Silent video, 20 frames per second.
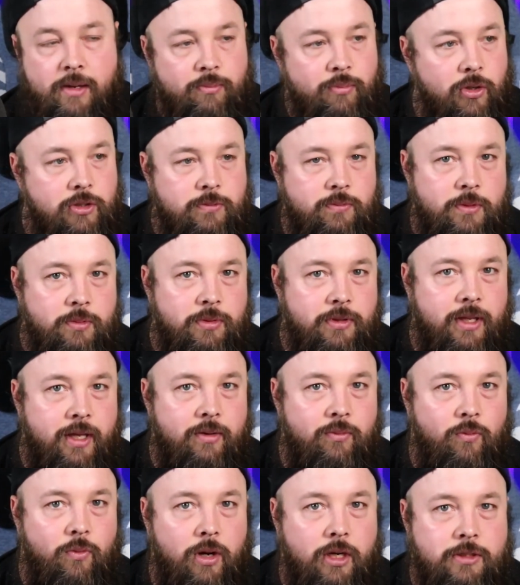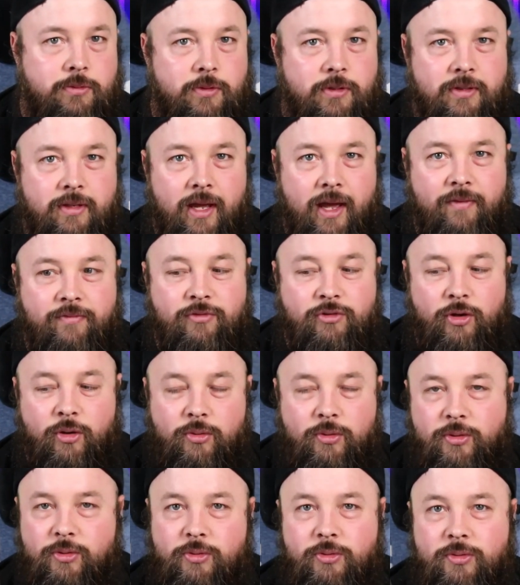Most people that watch me have no
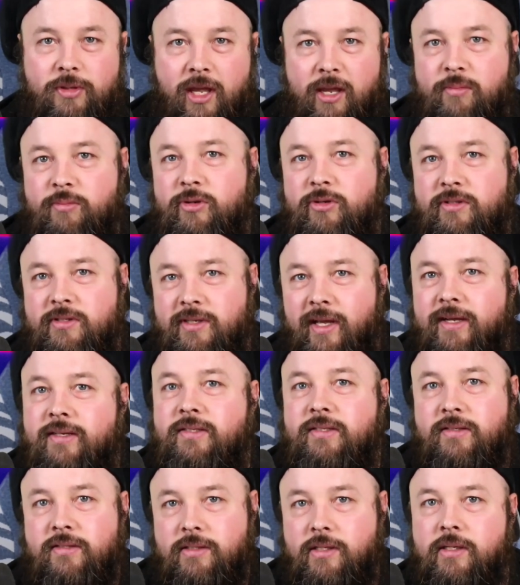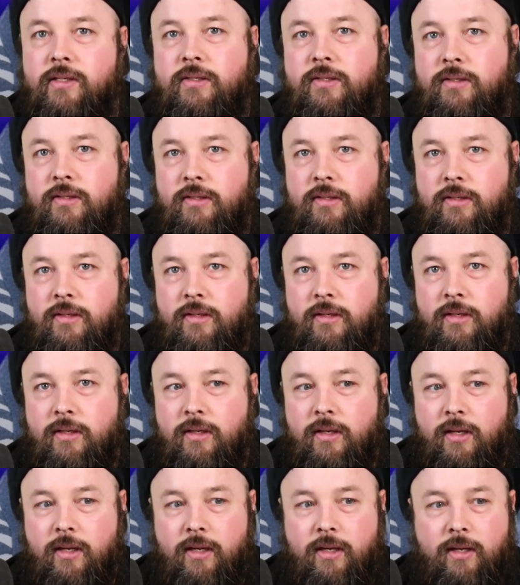clue who Gamers Nexus is.
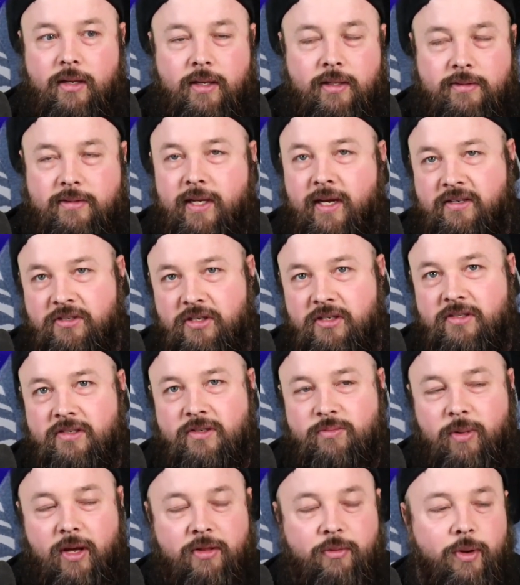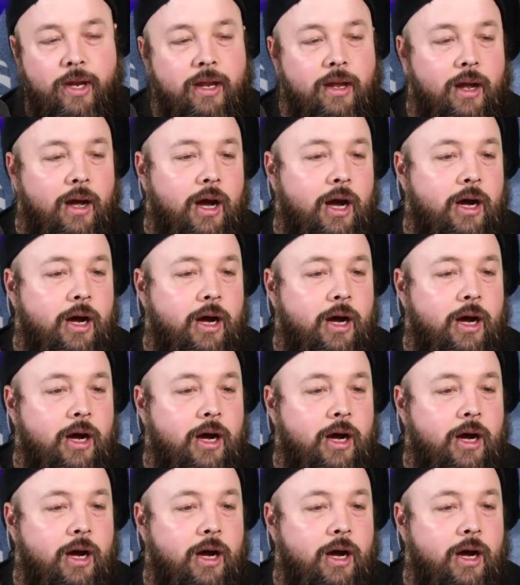He's Tech Jesus, by the way.